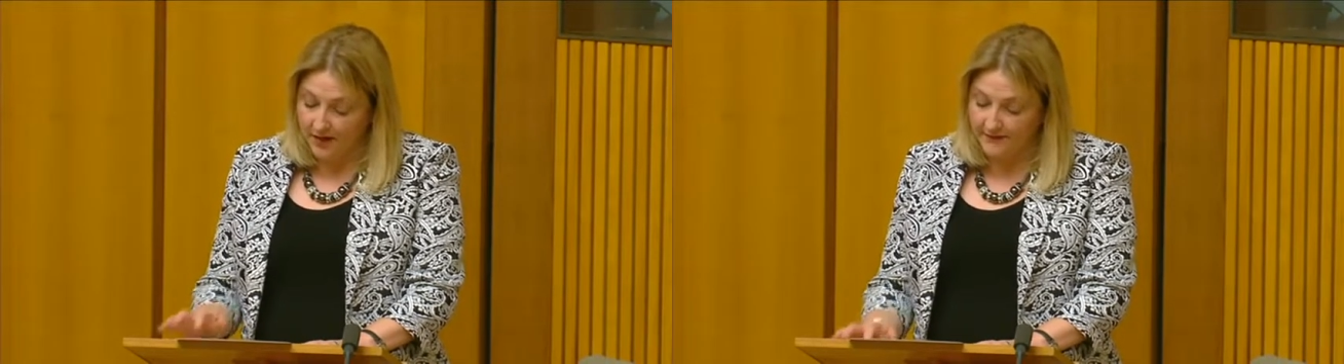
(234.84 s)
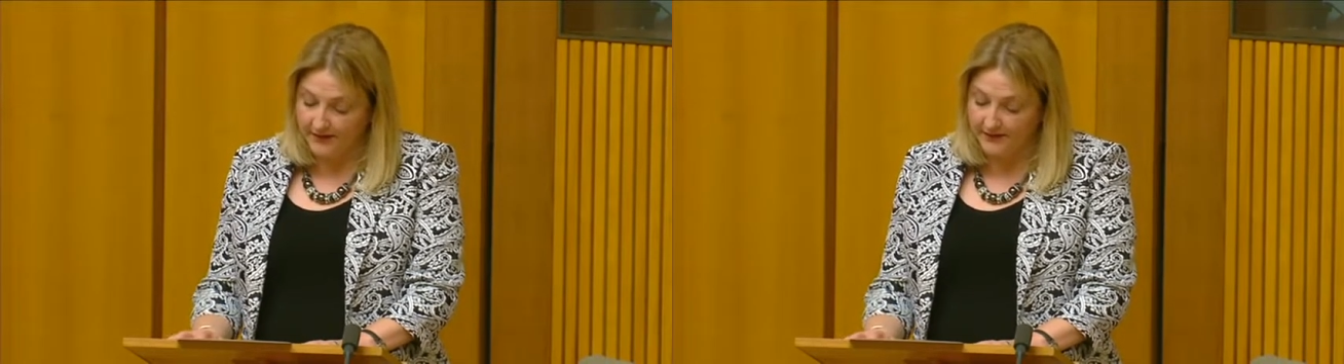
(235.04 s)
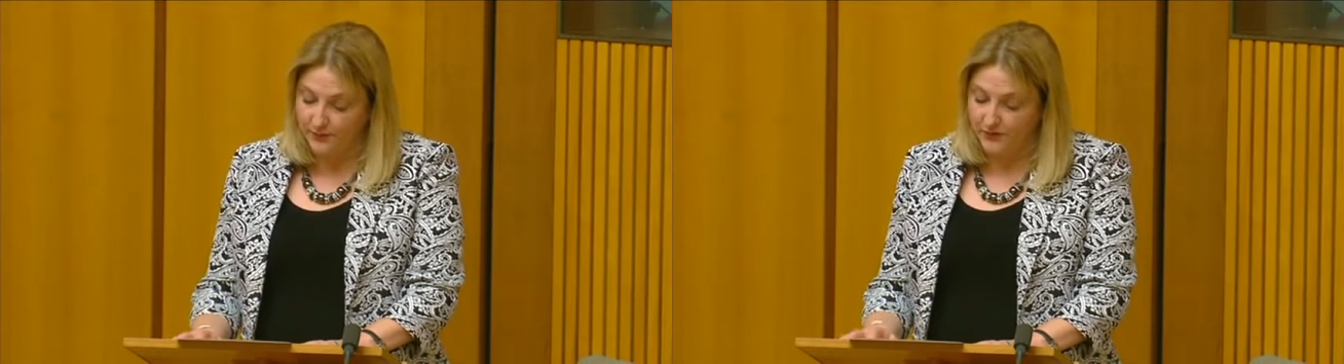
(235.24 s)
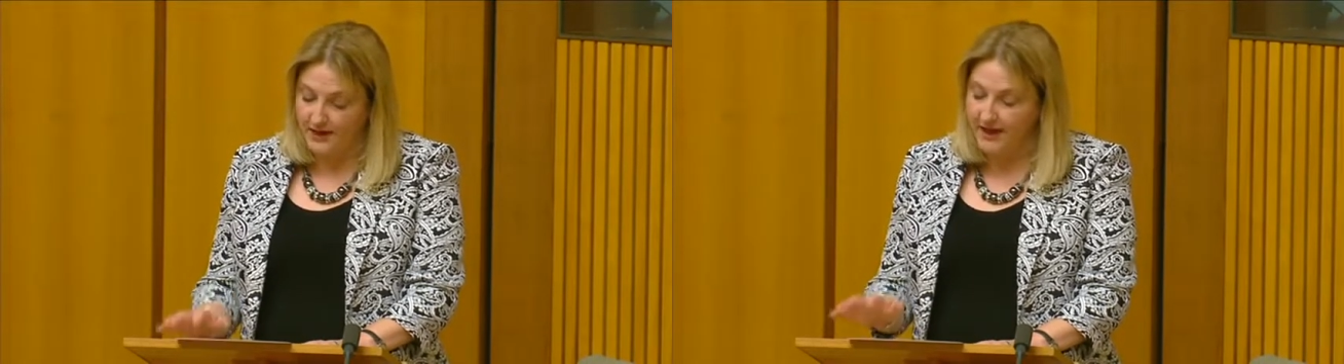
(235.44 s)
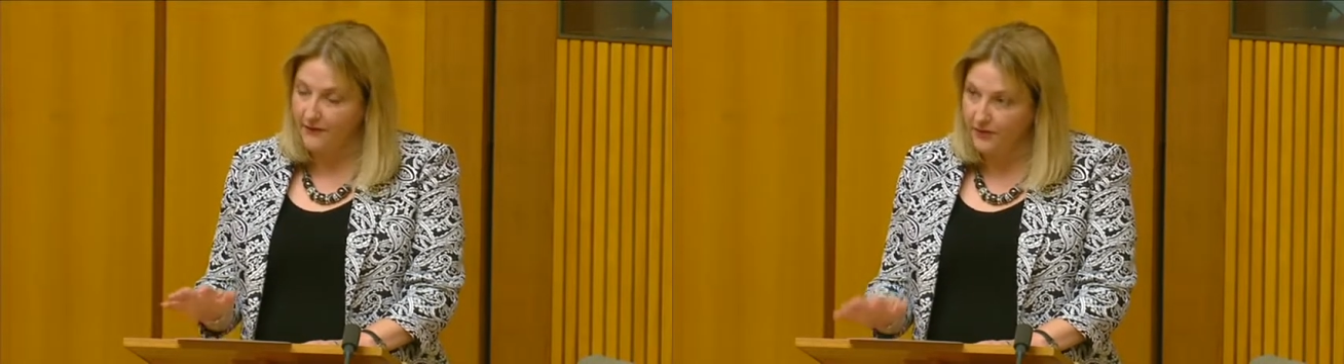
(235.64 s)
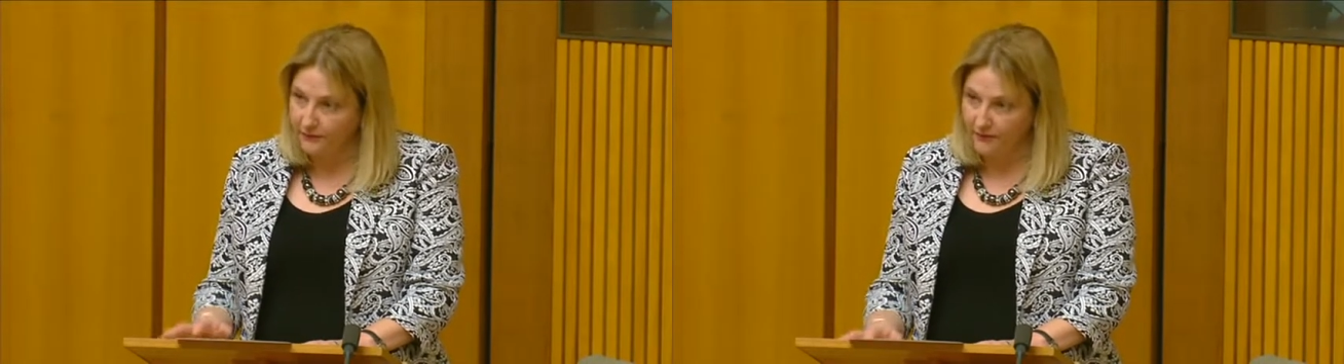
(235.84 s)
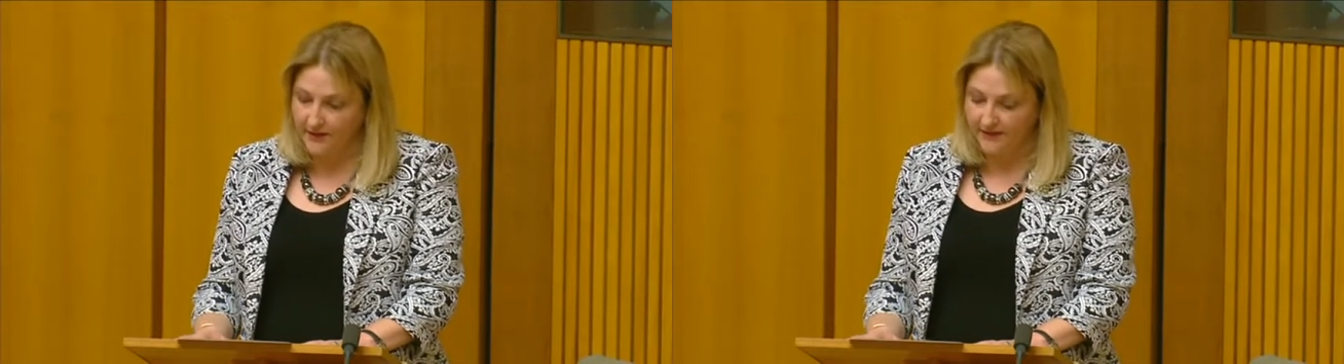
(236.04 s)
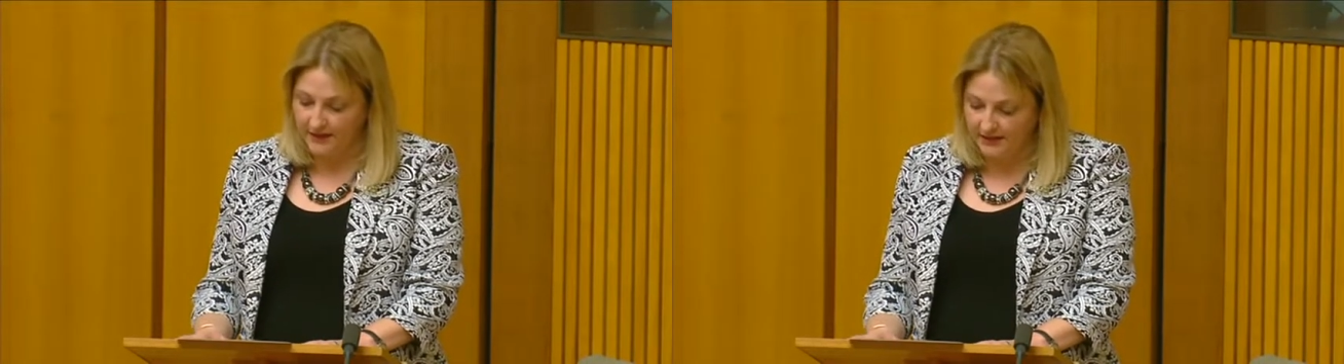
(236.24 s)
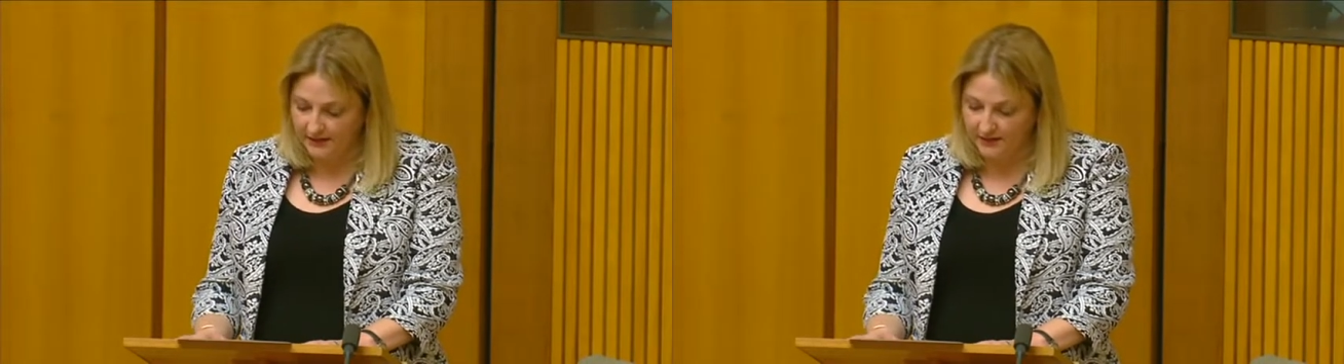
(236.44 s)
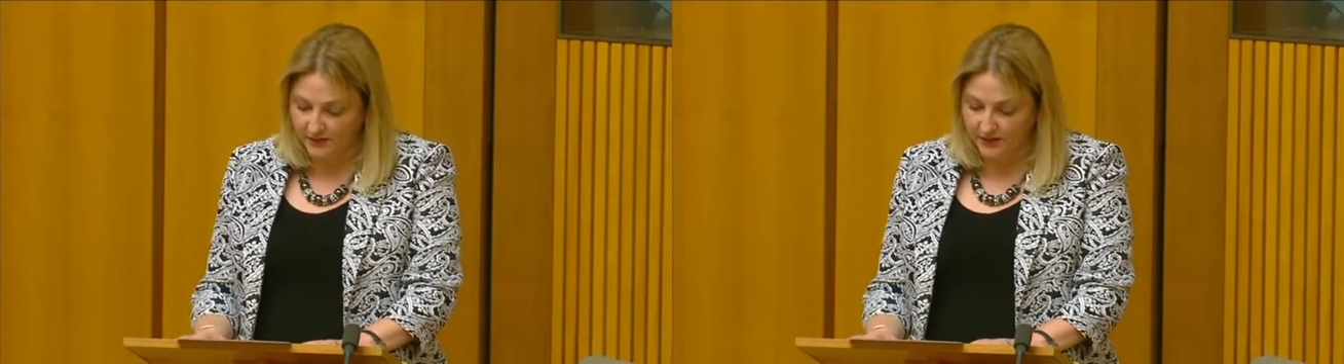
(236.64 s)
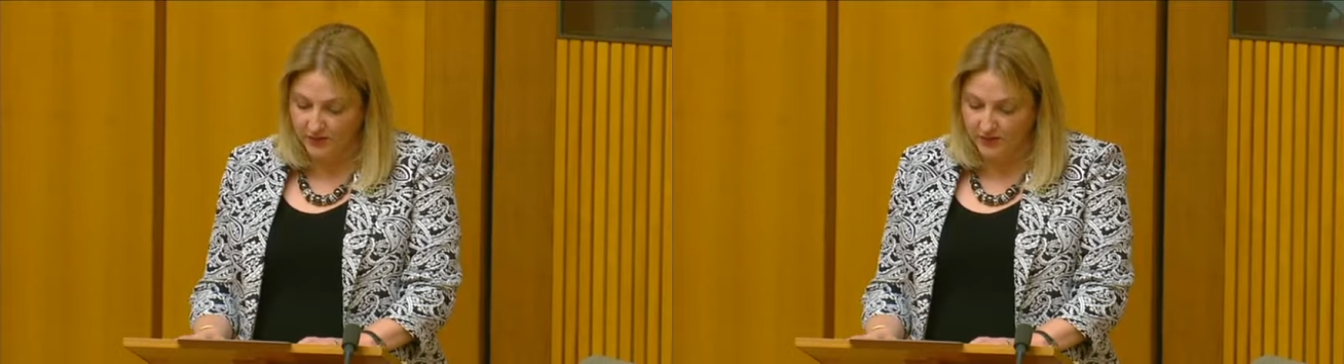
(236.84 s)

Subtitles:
export to have a thriving industry.